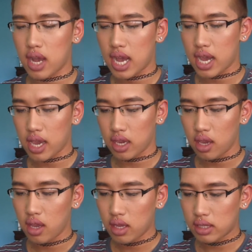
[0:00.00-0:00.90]
I
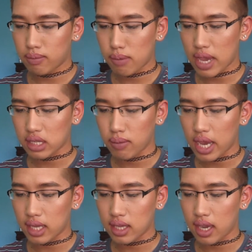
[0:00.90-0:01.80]
did my Back to
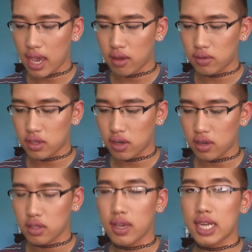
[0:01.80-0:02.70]
MAC at the counter.
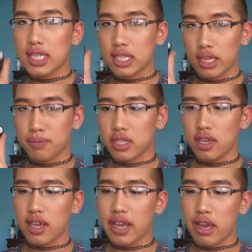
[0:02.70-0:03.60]
So I got this
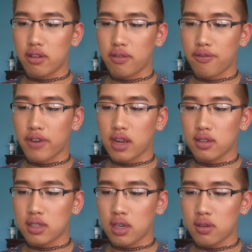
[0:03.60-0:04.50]
lipstick. I got
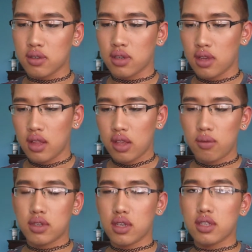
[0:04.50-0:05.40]
Freckletone,
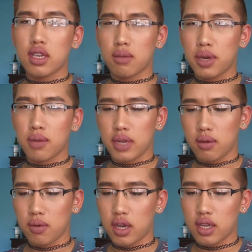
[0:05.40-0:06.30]
which is like a permanent
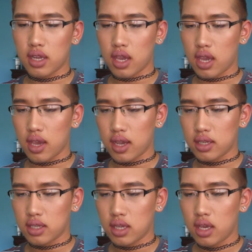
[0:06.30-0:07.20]
one,
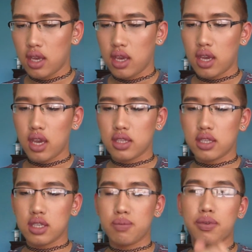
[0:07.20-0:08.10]
and it's
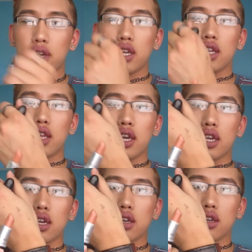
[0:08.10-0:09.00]
this pretty
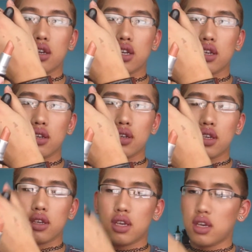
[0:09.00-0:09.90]
like
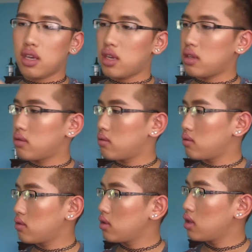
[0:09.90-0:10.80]
kind
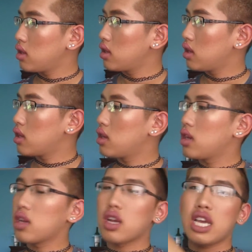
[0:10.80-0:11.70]

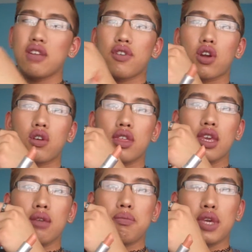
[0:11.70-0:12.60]
of
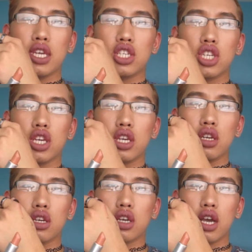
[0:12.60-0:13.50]
earthy, peachy
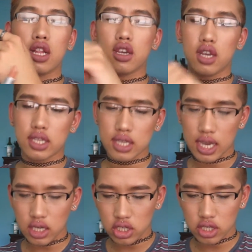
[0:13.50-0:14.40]
color. It's
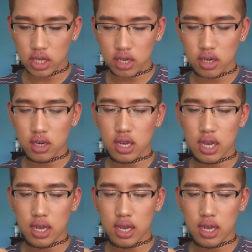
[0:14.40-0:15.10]
kind of sheer.